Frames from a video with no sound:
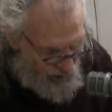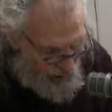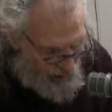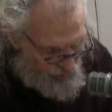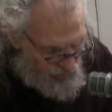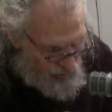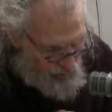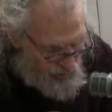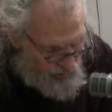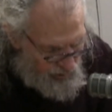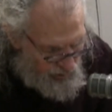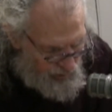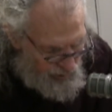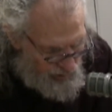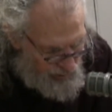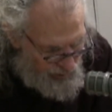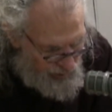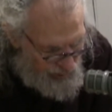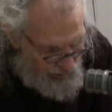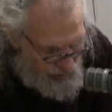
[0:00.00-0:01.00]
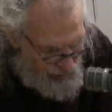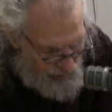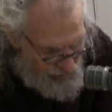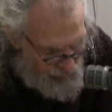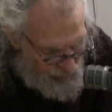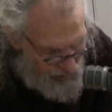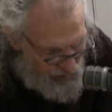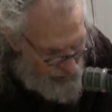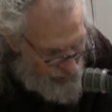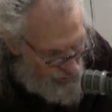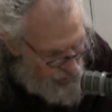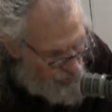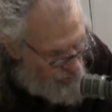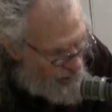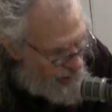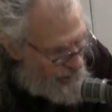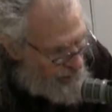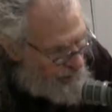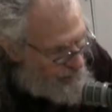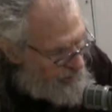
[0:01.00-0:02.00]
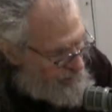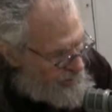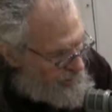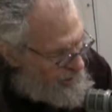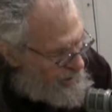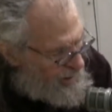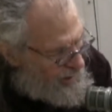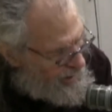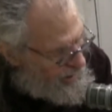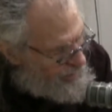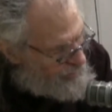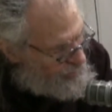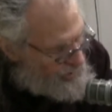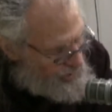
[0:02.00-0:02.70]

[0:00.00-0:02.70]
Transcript: artwork. It, it, can be used by artists. It